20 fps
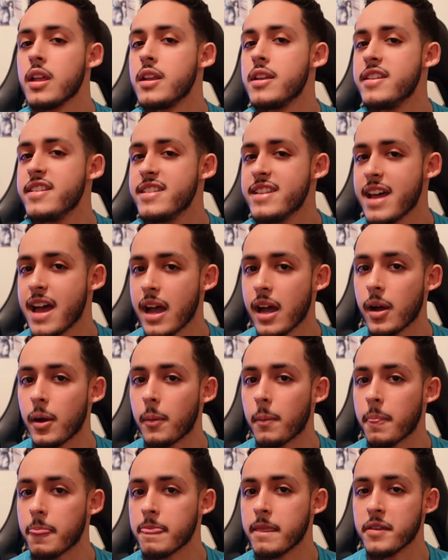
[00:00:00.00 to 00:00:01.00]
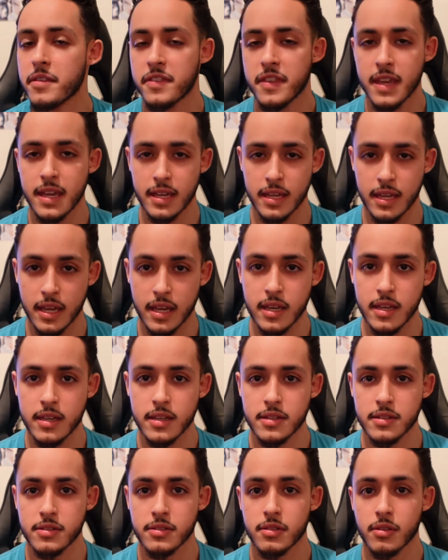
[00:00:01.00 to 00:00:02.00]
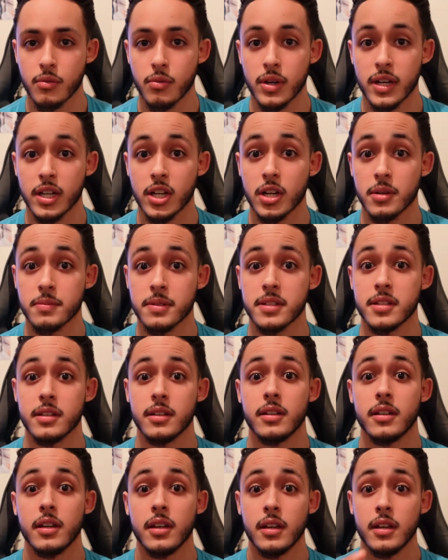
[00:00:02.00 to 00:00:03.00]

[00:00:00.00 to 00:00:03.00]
Now, the thing is, when it comes to